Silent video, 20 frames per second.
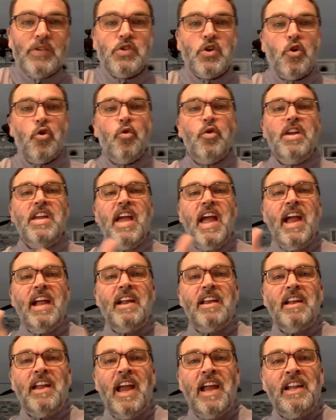
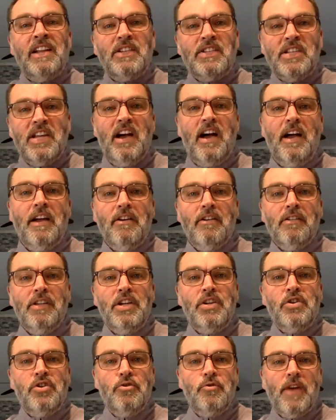created an
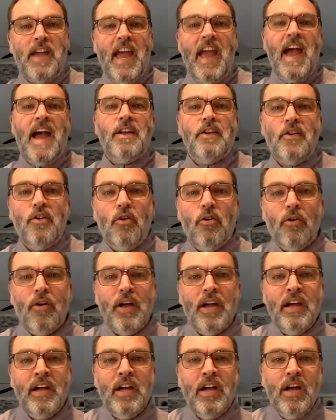entirely new
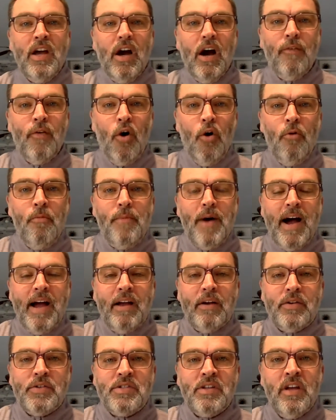category of home
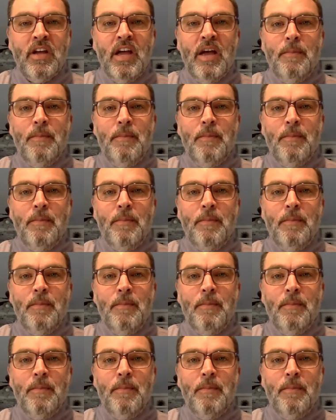buyers,